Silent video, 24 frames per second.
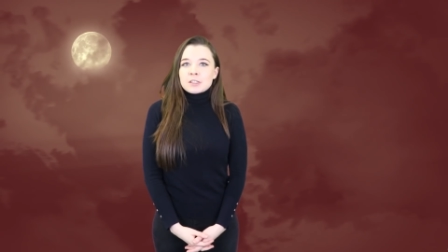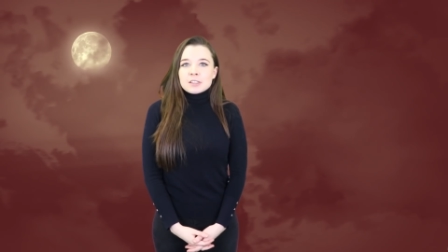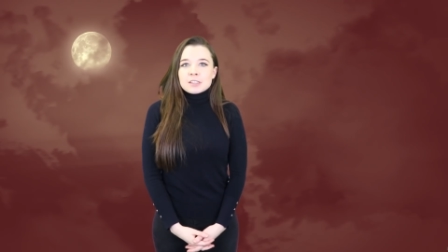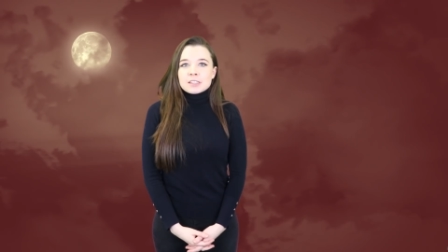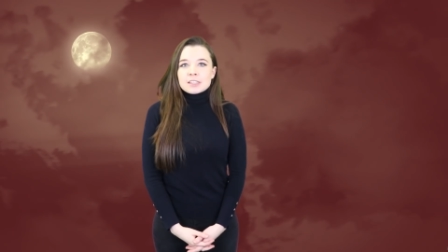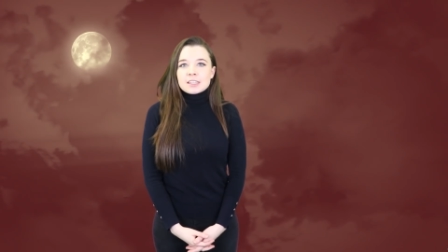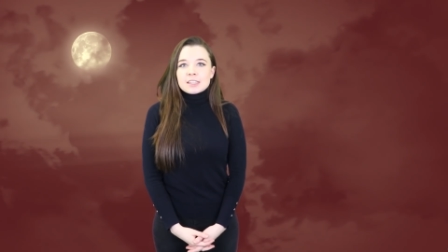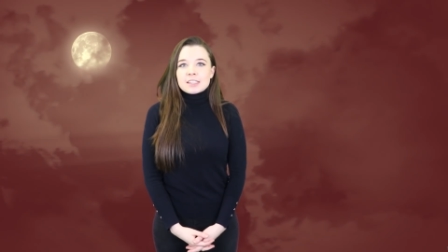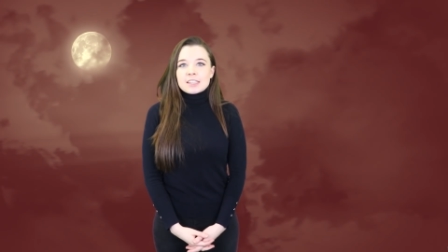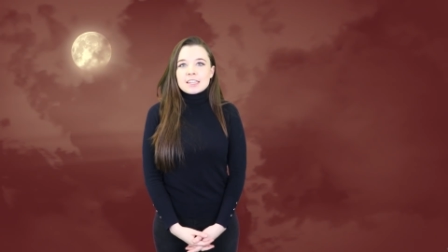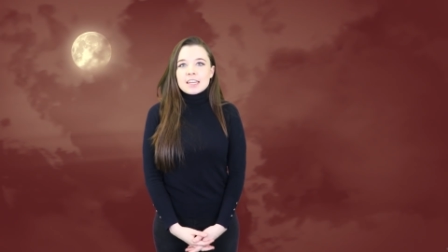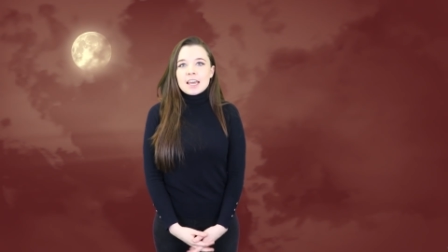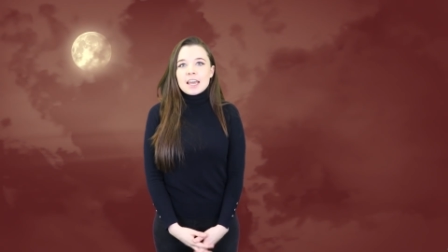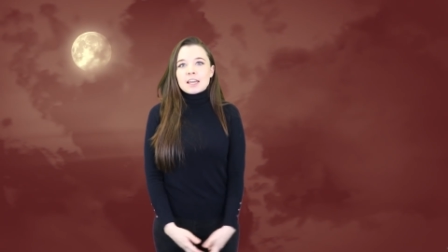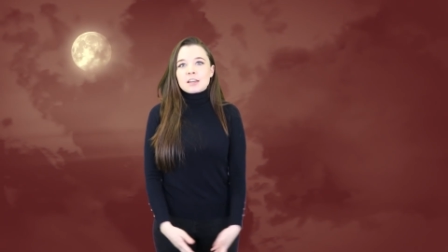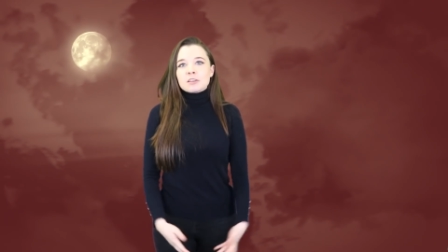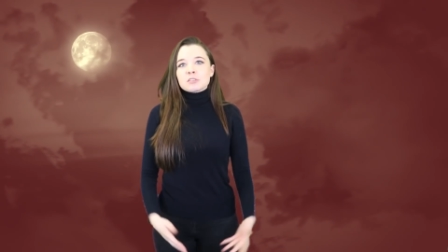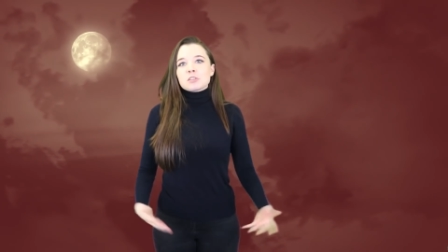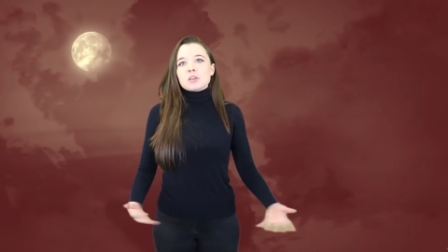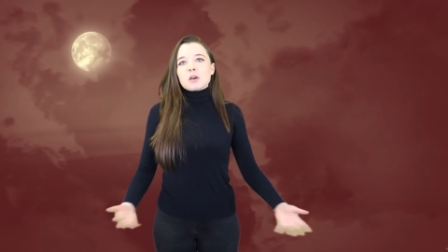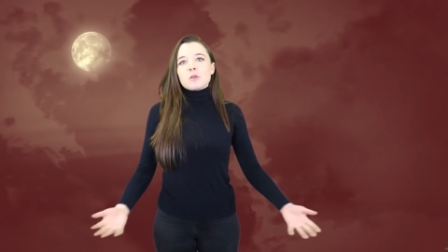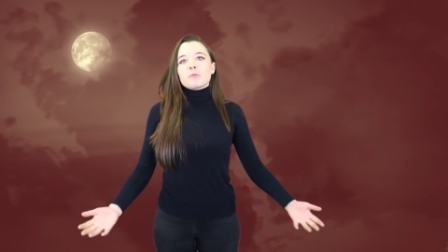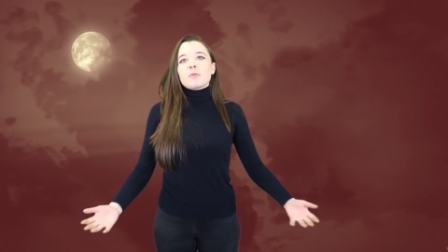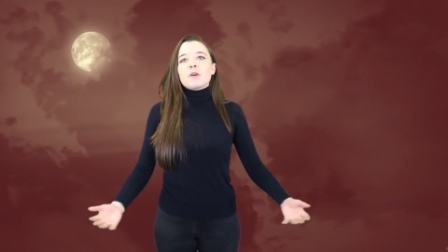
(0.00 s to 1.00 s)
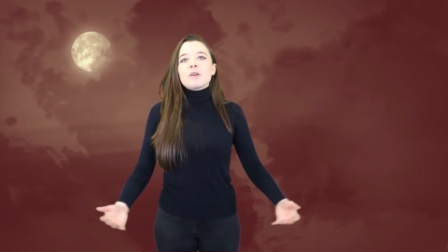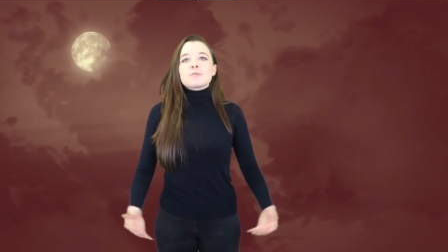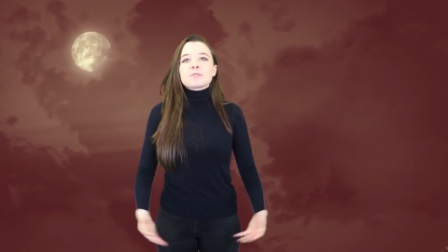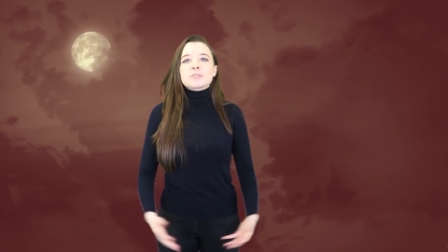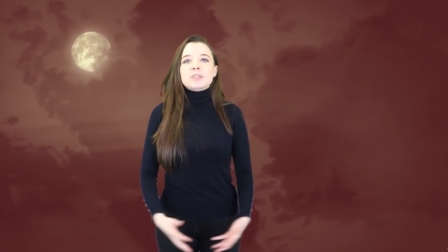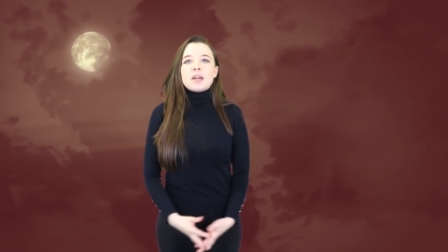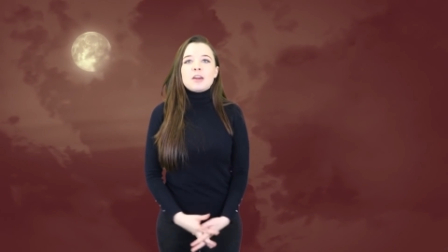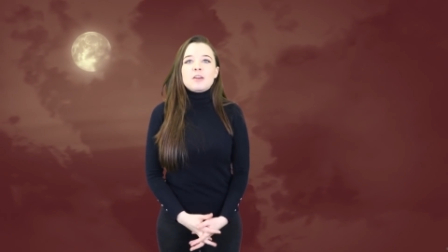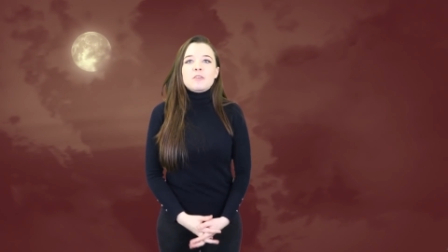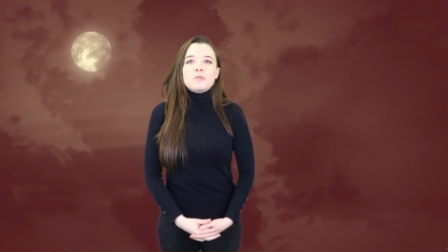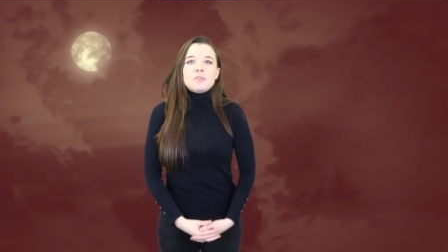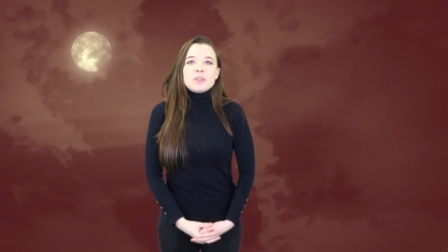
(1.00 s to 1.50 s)
So today on Top five
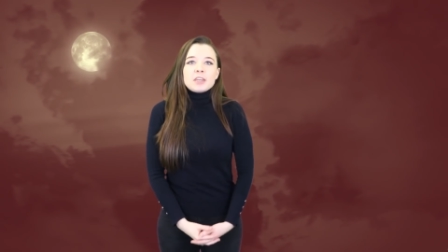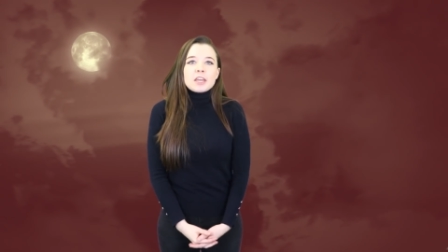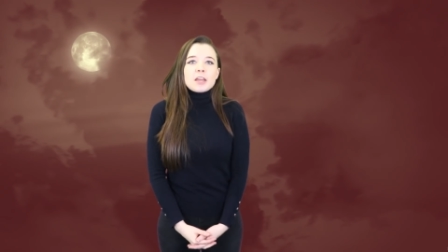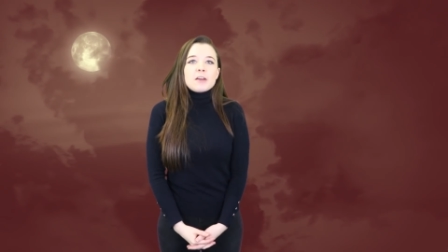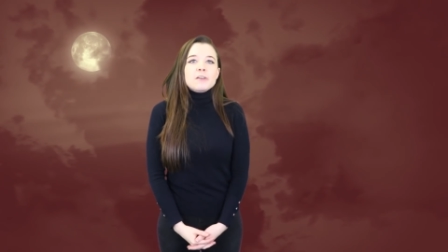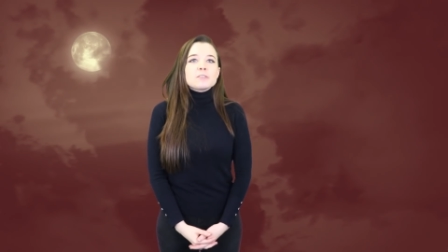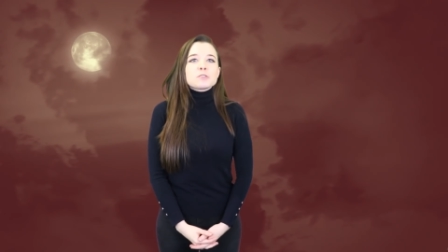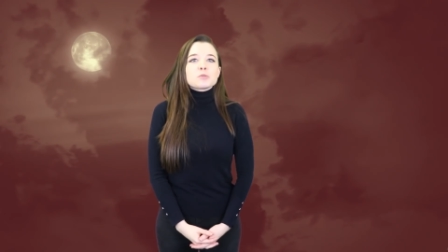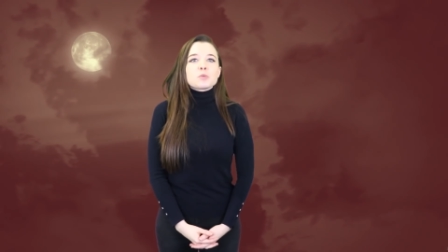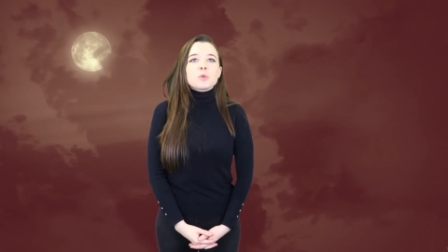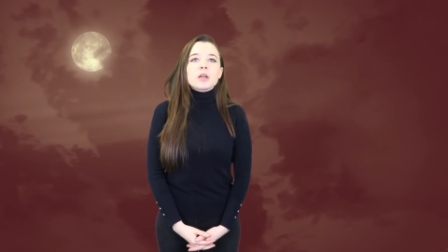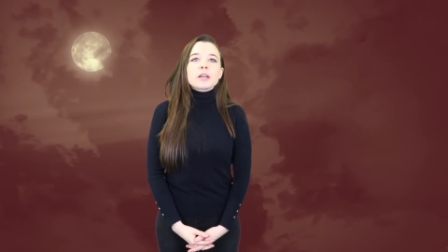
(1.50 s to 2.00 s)
Scary Videos,